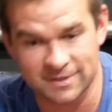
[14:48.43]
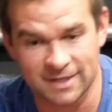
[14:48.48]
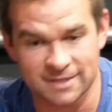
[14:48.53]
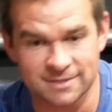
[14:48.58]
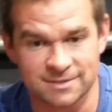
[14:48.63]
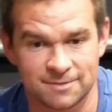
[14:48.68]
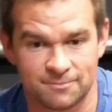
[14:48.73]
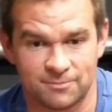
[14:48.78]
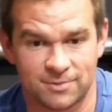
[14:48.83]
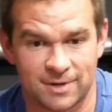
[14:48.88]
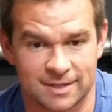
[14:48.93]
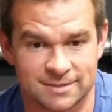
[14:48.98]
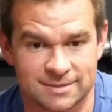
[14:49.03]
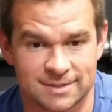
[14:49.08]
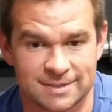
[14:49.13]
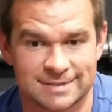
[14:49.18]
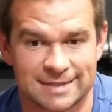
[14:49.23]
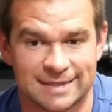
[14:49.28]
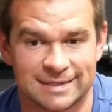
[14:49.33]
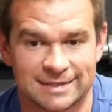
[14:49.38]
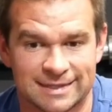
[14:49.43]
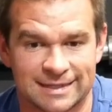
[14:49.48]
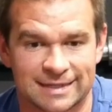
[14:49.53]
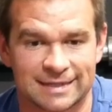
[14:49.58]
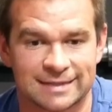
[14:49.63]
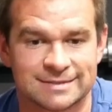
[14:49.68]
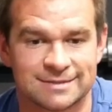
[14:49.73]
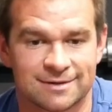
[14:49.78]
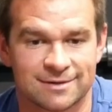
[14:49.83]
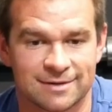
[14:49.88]
testing process and
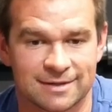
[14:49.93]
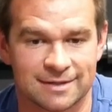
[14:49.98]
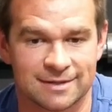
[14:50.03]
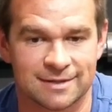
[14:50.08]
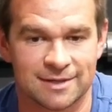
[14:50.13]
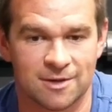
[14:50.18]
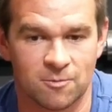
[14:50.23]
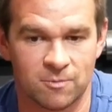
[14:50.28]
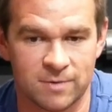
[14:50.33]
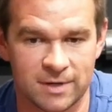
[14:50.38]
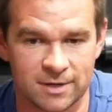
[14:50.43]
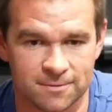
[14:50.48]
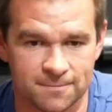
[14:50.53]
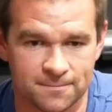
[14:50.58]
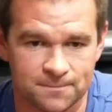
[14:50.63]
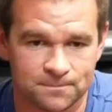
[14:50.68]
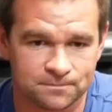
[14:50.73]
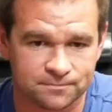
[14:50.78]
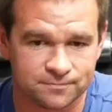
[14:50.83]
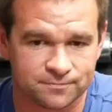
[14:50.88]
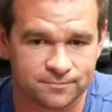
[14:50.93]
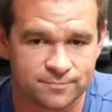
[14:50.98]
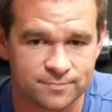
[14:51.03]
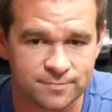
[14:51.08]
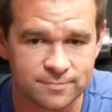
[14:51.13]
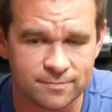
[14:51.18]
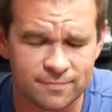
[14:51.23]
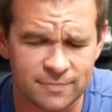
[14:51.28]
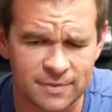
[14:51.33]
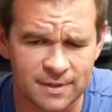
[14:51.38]
things are gonna get weird.
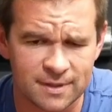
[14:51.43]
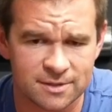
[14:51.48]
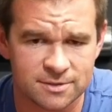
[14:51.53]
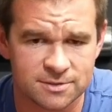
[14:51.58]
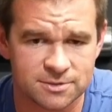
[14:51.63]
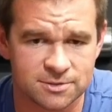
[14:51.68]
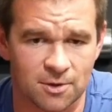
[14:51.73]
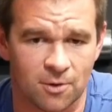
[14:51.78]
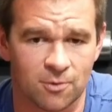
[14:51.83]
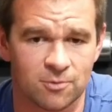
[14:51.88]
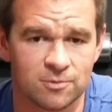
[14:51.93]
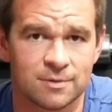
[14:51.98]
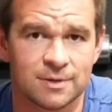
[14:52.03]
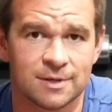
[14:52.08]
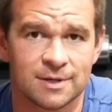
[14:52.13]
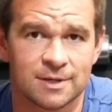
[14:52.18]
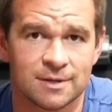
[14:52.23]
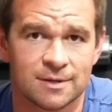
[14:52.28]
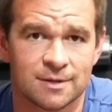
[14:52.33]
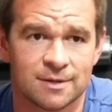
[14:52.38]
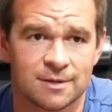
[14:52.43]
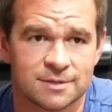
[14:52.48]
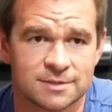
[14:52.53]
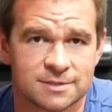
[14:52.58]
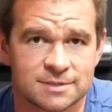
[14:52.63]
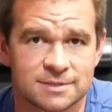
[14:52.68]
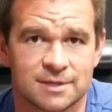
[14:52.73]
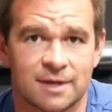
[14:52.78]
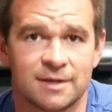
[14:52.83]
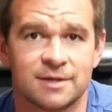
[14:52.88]
Don't
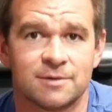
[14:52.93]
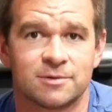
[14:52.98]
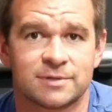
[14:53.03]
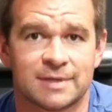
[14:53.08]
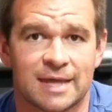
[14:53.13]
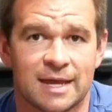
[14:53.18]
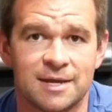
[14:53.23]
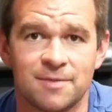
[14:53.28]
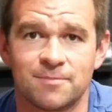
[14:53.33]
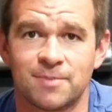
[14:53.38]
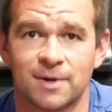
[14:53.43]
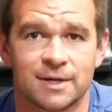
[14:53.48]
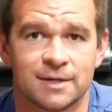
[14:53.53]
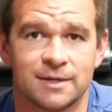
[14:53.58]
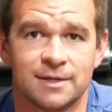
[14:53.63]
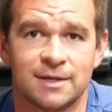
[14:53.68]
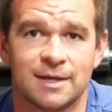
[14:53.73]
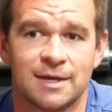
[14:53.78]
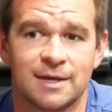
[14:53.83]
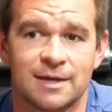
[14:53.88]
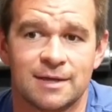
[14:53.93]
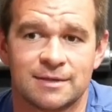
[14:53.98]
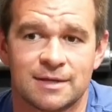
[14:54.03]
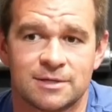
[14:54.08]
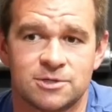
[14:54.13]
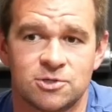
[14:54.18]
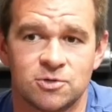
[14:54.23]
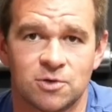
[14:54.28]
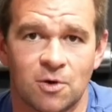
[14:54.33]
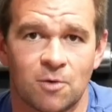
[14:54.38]
study with anybody
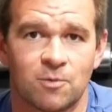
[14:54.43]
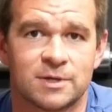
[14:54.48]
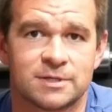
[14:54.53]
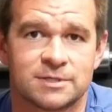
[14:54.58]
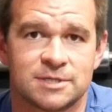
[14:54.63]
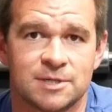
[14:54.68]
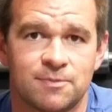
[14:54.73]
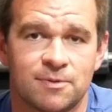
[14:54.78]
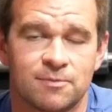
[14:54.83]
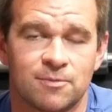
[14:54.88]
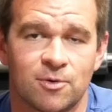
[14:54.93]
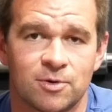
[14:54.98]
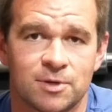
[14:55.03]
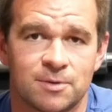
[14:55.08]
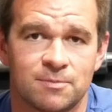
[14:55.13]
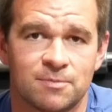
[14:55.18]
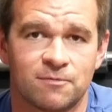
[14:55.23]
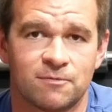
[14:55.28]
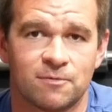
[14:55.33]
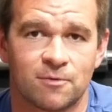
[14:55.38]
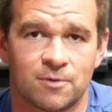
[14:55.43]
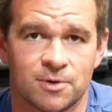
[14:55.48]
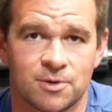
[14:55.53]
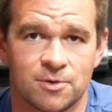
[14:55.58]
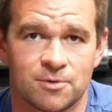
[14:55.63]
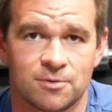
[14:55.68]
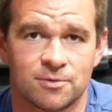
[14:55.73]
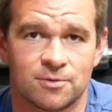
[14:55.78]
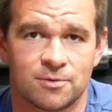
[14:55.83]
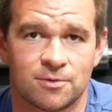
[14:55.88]
that you don't want to see promoted before
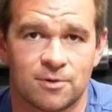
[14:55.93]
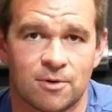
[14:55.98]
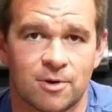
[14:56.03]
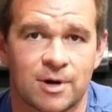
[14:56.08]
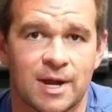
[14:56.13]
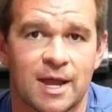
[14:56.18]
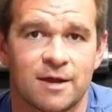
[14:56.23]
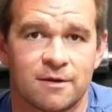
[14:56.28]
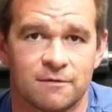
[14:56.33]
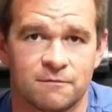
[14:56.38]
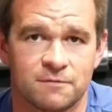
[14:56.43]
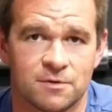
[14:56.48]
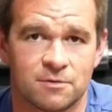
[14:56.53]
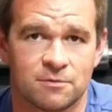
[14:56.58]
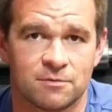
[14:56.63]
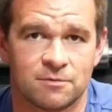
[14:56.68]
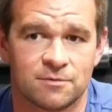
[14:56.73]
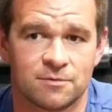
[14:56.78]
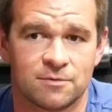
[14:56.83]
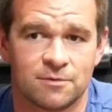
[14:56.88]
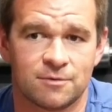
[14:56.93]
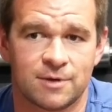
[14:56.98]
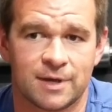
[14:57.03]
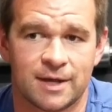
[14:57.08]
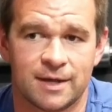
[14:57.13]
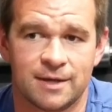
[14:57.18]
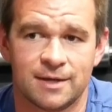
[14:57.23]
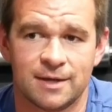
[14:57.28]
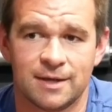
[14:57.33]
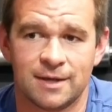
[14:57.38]
you or ahead of you,
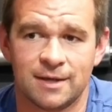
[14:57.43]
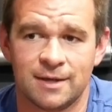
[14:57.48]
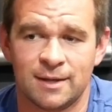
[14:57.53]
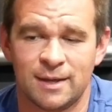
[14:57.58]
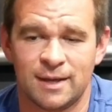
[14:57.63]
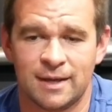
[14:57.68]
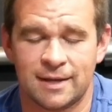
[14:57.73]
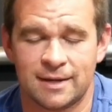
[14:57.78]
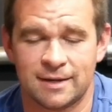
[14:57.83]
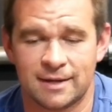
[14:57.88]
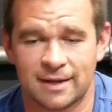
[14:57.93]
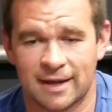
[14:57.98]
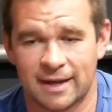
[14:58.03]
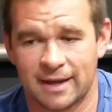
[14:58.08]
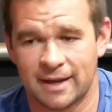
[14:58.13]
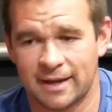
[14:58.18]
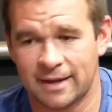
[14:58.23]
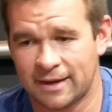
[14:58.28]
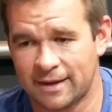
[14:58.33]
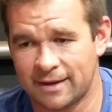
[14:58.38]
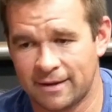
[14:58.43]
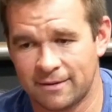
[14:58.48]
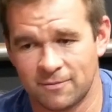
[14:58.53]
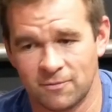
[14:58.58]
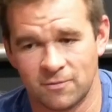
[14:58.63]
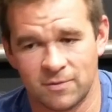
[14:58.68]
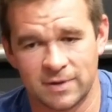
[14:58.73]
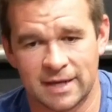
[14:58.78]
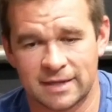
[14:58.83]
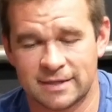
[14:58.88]
okay? And
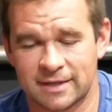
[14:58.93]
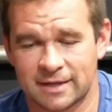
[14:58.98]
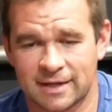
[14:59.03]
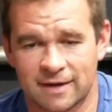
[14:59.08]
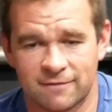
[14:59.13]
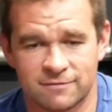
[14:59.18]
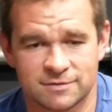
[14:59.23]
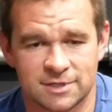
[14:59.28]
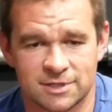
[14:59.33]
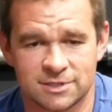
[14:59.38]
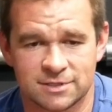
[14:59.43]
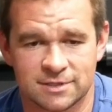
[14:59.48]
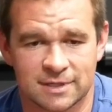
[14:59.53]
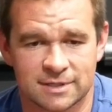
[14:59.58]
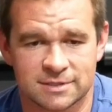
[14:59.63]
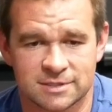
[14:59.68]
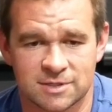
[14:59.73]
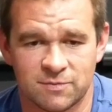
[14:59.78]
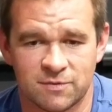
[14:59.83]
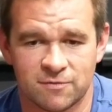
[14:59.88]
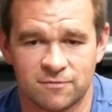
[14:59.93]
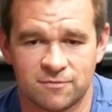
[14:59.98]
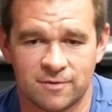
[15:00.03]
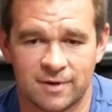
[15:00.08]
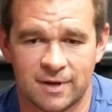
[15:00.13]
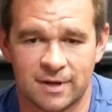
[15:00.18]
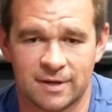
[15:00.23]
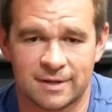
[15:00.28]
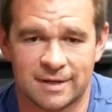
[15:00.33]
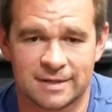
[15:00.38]
we had that conversation, like I said
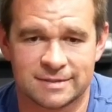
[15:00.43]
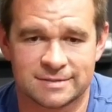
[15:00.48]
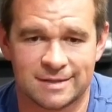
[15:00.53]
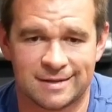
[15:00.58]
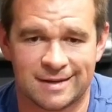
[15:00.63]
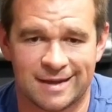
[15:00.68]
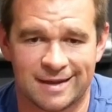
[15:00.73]
beforehand. I said,